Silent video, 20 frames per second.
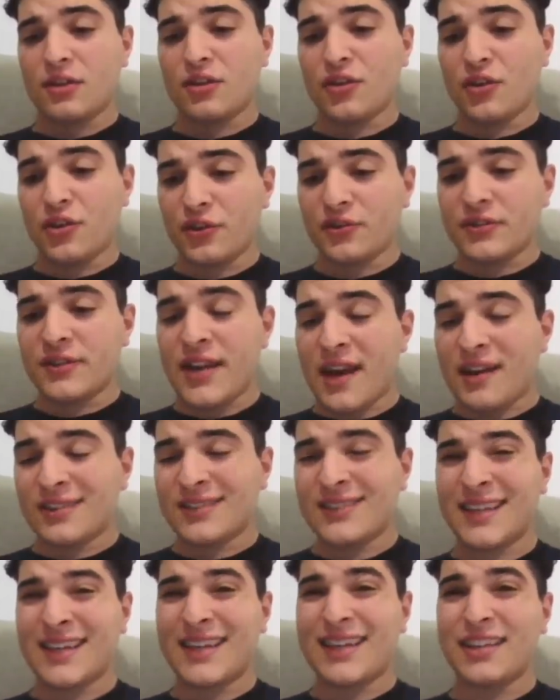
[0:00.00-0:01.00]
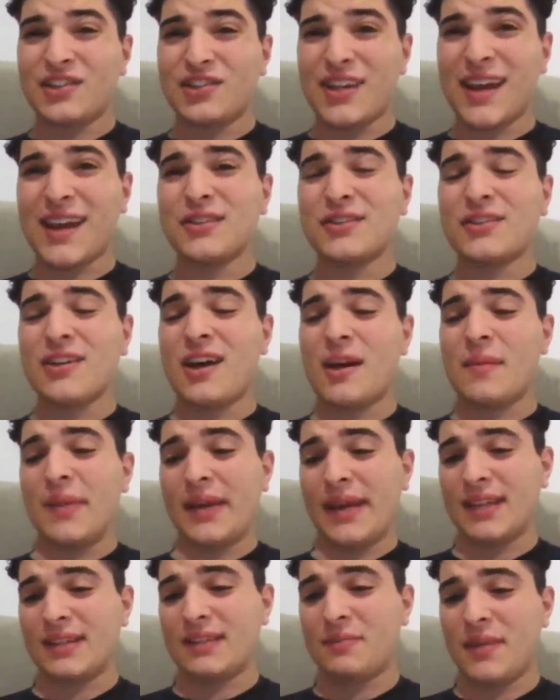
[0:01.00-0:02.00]
UQ is now seeking jail time
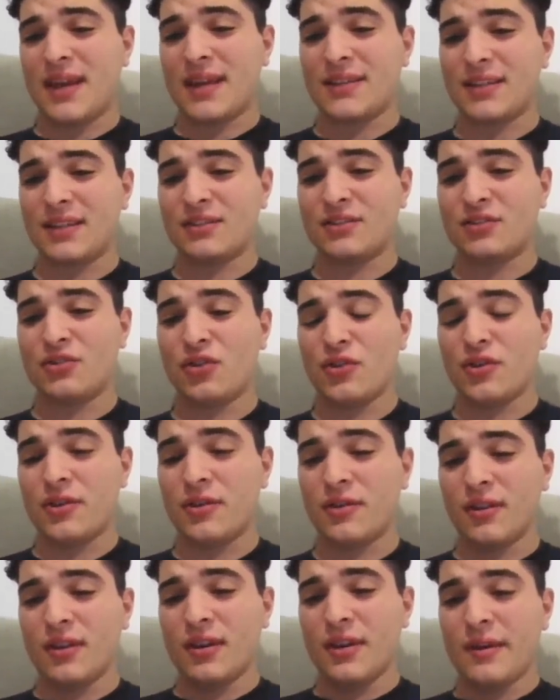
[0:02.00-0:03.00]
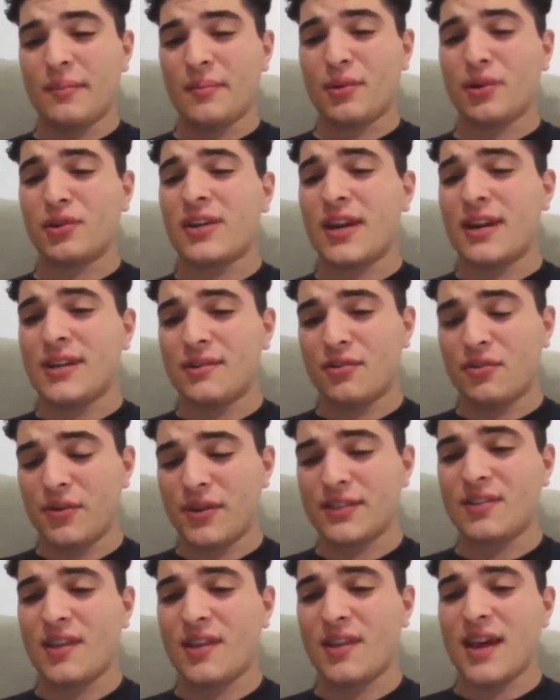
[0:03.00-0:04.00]
against me as a student because I
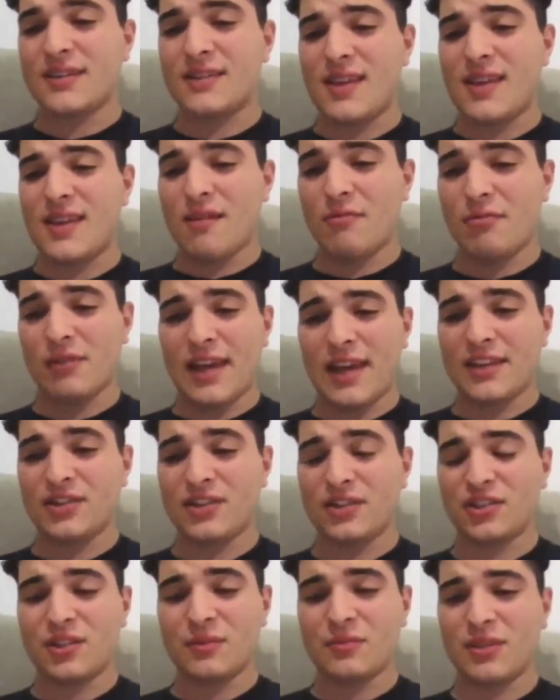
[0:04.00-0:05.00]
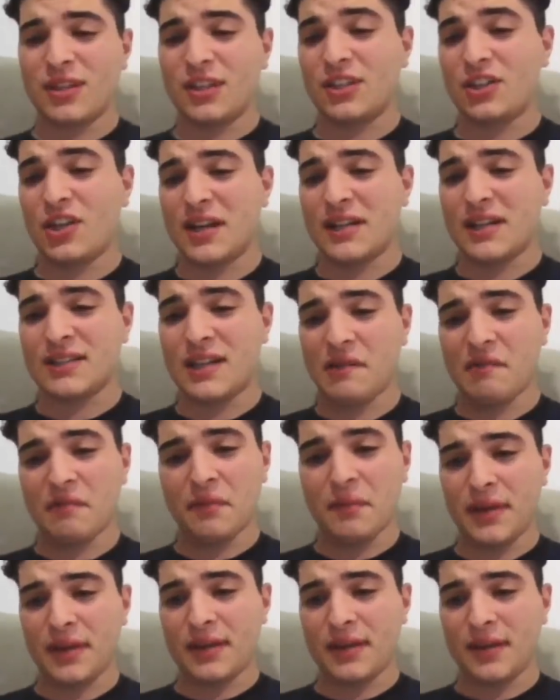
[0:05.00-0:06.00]
criticized their relationship to the Chinese
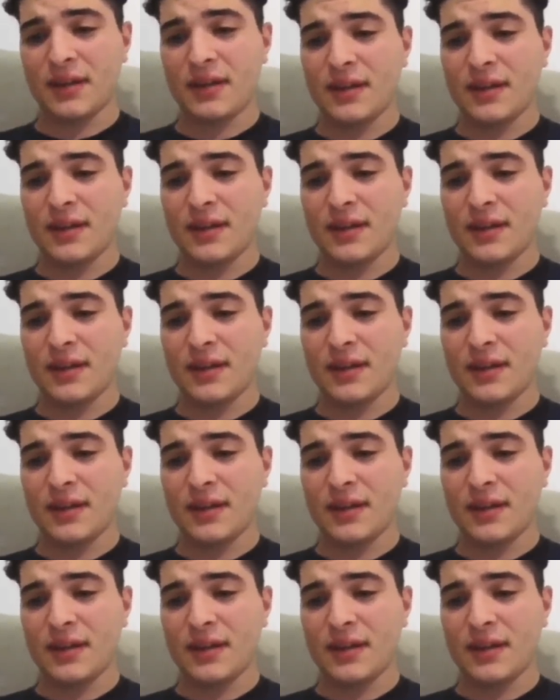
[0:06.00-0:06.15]
government.